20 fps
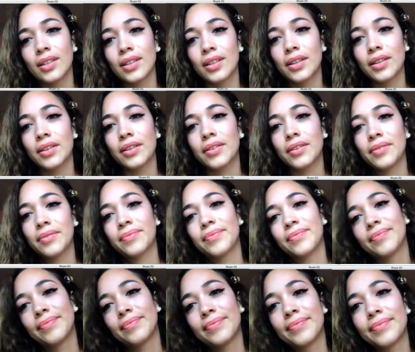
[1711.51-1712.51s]
depending on the
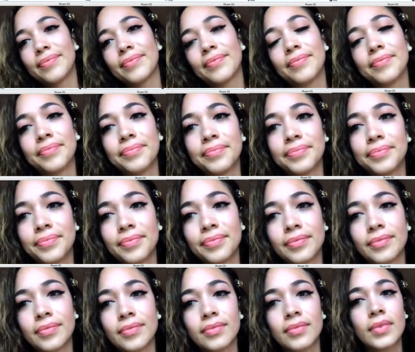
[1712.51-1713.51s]
setting,
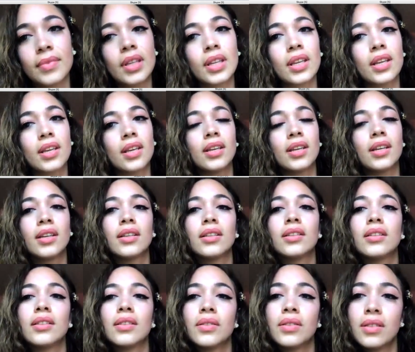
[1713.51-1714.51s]
dressed
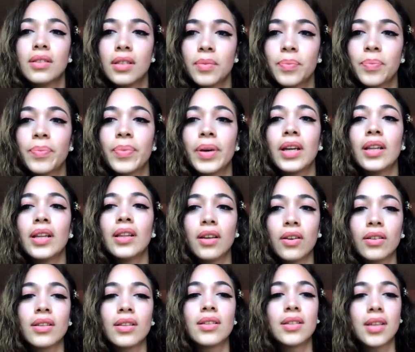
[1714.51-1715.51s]
appropriately, right, but
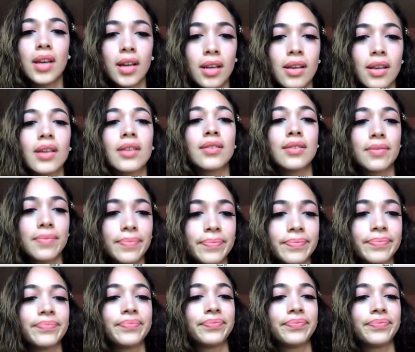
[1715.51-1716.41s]
nicely dressed.